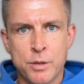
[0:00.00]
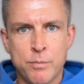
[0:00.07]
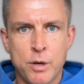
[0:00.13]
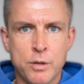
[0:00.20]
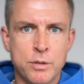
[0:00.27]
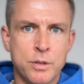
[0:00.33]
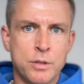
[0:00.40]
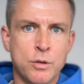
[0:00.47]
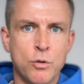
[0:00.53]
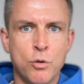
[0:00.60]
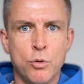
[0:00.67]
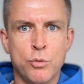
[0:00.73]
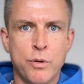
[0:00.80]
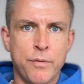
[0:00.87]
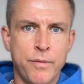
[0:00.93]
about the
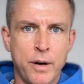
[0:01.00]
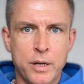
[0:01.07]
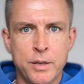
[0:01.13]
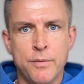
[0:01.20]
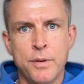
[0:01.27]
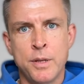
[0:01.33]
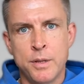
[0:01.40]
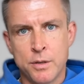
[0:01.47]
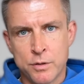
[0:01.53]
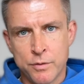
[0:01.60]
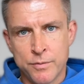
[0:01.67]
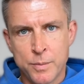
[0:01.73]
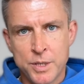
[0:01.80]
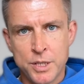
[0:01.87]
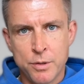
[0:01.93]
so-called refractive index of
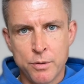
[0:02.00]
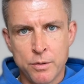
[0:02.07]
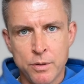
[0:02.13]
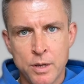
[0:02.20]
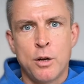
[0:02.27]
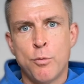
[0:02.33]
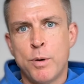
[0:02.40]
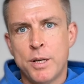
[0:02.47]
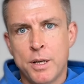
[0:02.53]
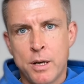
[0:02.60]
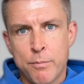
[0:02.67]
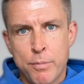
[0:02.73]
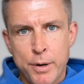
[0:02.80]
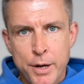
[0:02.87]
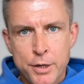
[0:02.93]
material, chromatic
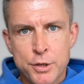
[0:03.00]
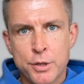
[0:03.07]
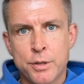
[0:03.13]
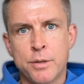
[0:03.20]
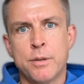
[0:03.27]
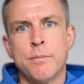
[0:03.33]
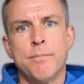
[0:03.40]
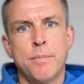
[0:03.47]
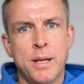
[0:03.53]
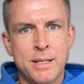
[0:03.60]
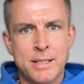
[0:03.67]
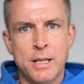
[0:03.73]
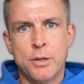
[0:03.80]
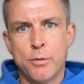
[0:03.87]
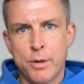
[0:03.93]
aberration, et
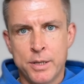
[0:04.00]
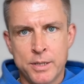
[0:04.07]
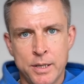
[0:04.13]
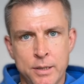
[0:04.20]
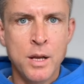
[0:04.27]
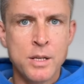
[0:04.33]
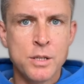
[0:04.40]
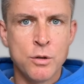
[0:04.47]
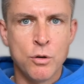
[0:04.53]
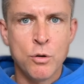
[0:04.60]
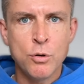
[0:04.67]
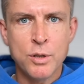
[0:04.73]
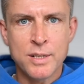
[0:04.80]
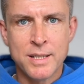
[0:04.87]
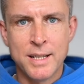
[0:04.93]
cetera, et cetera. So
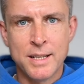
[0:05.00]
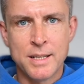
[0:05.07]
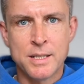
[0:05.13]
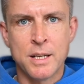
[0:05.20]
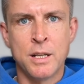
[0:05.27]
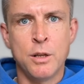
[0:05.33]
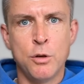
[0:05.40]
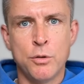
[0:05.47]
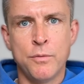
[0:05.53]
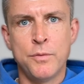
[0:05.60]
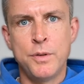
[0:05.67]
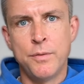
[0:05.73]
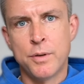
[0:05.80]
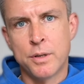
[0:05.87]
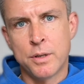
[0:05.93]
honestly, there's a lot of
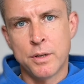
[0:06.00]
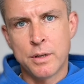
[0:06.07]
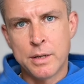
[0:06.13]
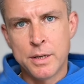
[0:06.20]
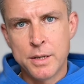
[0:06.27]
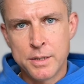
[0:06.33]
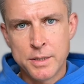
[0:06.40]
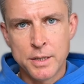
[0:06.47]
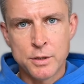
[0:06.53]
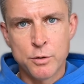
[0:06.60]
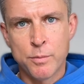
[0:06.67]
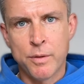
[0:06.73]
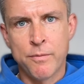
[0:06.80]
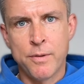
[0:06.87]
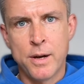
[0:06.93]
different characteristics you
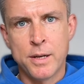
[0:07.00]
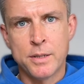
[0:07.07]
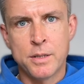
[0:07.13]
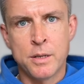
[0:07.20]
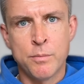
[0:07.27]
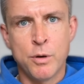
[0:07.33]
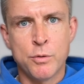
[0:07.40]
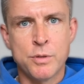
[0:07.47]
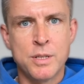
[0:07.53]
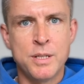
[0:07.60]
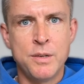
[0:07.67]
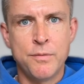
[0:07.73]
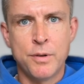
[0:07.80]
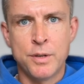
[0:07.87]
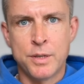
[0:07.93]
may find about the
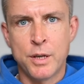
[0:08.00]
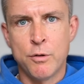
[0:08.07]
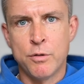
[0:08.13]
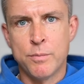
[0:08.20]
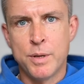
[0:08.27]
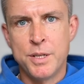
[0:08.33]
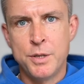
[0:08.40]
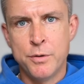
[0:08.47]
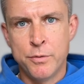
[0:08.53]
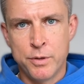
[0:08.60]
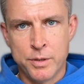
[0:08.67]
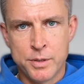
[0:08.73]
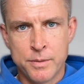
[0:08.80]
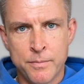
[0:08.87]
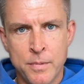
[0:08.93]
different I O L
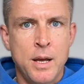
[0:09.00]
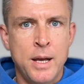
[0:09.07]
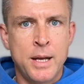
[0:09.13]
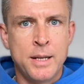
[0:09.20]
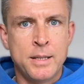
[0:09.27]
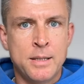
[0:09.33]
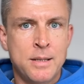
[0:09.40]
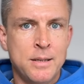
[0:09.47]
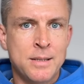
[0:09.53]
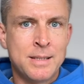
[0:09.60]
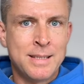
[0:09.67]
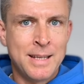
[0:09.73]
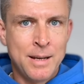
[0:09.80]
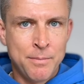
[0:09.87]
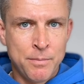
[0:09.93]
materials. And
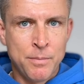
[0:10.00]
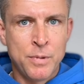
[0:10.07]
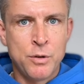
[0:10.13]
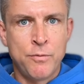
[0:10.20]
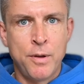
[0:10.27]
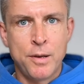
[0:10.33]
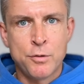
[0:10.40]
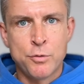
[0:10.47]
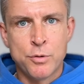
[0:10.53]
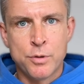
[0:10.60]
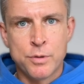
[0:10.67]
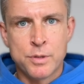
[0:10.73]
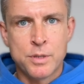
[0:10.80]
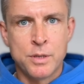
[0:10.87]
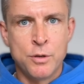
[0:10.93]
some
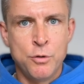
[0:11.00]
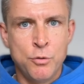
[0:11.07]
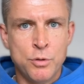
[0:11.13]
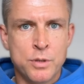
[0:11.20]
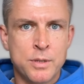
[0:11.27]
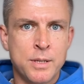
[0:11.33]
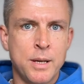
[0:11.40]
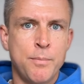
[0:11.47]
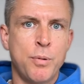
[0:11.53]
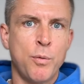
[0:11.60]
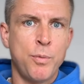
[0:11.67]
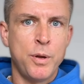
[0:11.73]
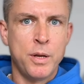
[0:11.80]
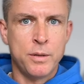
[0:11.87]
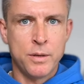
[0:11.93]
manufacturers use the
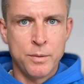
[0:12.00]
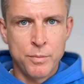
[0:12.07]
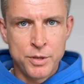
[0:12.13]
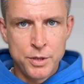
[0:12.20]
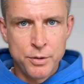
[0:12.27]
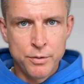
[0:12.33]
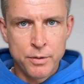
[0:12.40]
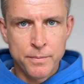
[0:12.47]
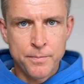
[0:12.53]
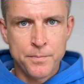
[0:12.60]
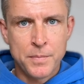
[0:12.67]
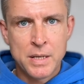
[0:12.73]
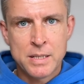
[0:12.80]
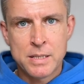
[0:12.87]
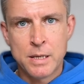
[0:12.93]
proprietary material,
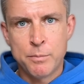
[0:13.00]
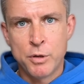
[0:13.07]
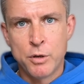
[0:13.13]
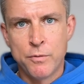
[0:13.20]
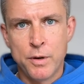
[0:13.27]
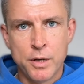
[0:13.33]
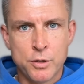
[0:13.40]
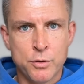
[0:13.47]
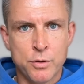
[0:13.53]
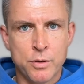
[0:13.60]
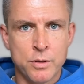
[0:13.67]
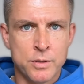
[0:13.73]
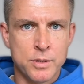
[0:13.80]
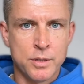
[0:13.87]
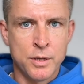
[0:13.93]
some
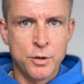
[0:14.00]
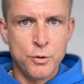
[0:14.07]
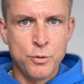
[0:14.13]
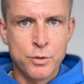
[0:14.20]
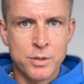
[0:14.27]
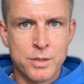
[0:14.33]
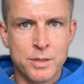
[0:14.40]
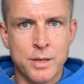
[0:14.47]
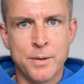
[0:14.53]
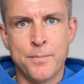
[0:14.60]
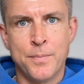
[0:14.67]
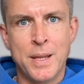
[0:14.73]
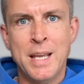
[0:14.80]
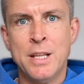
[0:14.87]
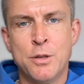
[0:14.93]
manufacturers use um,
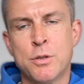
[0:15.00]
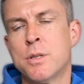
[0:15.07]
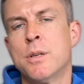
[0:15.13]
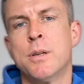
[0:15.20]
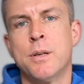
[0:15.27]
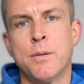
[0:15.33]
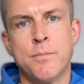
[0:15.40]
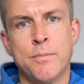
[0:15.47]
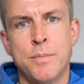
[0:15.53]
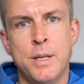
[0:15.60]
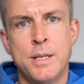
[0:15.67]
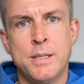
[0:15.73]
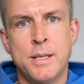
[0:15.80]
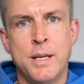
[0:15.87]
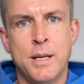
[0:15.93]
industry,
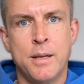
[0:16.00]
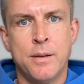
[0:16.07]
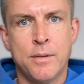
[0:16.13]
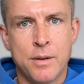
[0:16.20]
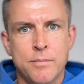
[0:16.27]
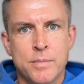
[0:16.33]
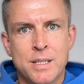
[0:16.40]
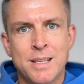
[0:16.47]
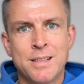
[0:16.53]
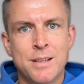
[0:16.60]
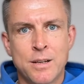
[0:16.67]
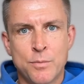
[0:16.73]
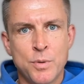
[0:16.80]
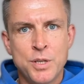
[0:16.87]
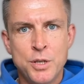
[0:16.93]
let's say,
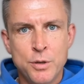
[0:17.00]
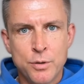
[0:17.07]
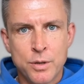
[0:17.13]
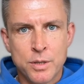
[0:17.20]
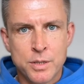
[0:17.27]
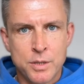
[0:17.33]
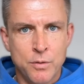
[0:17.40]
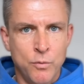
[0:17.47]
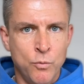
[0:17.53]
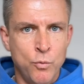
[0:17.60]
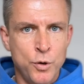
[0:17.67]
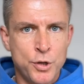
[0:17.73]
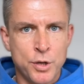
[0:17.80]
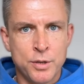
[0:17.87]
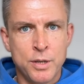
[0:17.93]
standard materials,
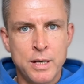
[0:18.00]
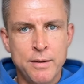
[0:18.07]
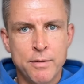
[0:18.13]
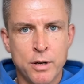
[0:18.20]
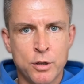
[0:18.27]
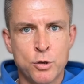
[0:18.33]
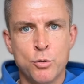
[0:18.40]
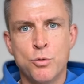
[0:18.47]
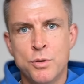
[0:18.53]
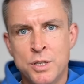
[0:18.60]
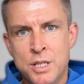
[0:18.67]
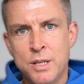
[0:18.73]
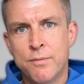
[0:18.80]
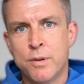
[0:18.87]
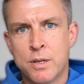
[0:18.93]
which are delivered to
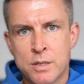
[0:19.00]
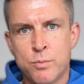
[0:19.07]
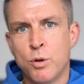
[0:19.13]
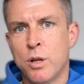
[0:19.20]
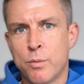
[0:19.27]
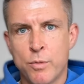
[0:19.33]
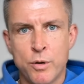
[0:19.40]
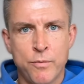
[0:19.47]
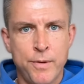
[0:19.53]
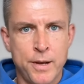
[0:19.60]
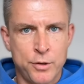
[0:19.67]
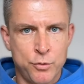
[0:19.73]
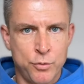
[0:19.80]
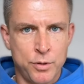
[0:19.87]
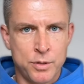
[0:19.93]
different smaller
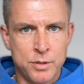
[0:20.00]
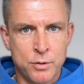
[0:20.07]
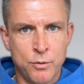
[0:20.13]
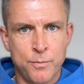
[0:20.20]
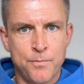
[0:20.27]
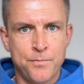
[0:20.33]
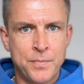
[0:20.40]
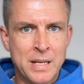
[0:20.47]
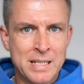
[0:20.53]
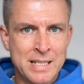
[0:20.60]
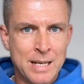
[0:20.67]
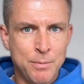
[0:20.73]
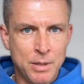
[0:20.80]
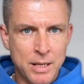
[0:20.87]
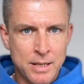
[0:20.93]
manufacturers. So
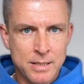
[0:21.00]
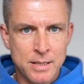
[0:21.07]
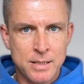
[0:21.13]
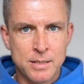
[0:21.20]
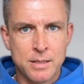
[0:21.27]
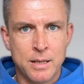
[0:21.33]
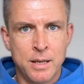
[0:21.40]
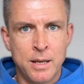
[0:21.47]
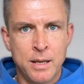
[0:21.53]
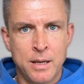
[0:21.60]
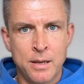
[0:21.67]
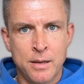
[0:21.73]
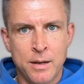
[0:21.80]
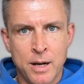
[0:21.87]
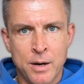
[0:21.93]
some lenses
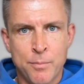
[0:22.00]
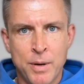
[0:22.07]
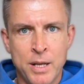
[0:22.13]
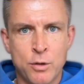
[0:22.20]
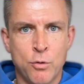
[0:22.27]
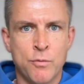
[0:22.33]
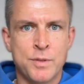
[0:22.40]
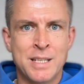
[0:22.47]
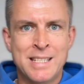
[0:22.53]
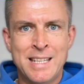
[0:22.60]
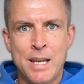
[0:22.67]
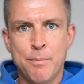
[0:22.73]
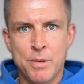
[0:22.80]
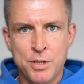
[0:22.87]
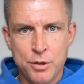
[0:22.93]
are made of the
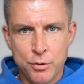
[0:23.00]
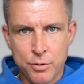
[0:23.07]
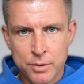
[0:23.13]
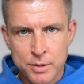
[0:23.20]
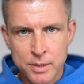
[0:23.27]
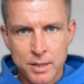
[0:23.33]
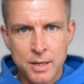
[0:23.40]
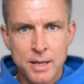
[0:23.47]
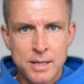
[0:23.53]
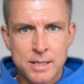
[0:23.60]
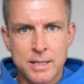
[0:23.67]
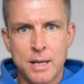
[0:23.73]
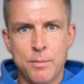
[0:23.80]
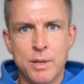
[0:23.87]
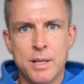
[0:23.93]
same materials,
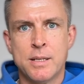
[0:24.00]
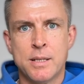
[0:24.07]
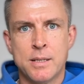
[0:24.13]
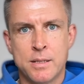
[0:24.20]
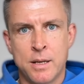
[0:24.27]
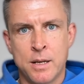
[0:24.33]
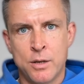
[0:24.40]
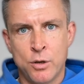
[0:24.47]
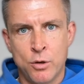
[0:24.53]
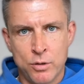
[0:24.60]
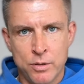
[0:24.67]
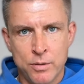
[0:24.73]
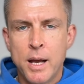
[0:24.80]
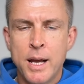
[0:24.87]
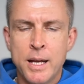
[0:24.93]
some lenses are
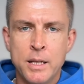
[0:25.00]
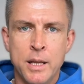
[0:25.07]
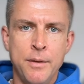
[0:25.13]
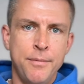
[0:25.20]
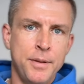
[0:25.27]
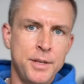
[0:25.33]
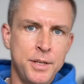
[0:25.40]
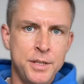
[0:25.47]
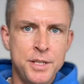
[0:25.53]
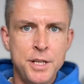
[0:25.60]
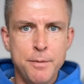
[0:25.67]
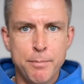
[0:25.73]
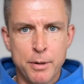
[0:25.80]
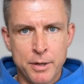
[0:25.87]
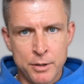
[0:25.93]
not. And if you dig
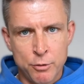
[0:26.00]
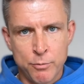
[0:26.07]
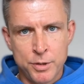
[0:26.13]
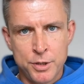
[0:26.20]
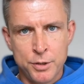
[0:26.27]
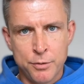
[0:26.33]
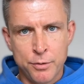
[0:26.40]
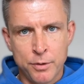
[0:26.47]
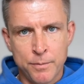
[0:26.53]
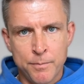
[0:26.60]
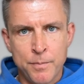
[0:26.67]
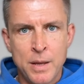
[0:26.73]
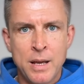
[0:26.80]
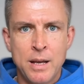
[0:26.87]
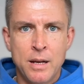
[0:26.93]
deeper into material,
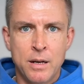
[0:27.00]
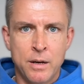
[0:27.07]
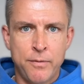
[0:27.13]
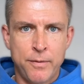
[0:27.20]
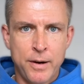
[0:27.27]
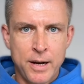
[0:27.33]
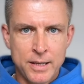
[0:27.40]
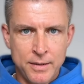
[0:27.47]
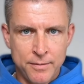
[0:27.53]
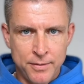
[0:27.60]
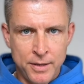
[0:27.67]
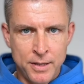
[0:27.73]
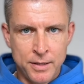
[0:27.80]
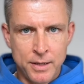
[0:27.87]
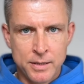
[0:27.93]
refractive
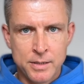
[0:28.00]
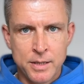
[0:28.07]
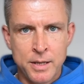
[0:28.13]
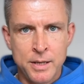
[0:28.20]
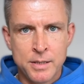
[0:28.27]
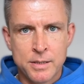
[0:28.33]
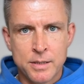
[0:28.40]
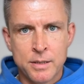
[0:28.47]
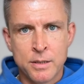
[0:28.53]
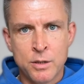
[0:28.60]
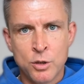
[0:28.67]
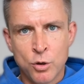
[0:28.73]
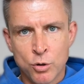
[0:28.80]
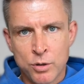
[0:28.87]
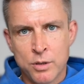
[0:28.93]
index is
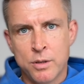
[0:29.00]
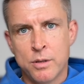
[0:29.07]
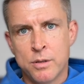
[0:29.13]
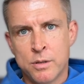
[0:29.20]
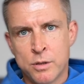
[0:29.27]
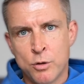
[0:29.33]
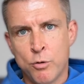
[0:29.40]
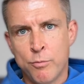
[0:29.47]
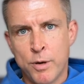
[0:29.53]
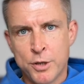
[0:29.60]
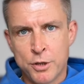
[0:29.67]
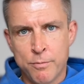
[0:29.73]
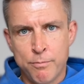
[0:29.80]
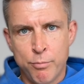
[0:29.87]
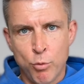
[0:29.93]
not so
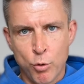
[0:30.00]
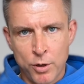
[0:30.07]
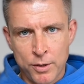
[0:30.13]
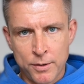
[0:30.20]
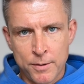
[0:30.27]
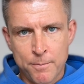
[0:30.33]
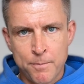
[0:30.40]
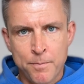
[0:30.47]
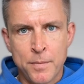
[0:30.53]
much important.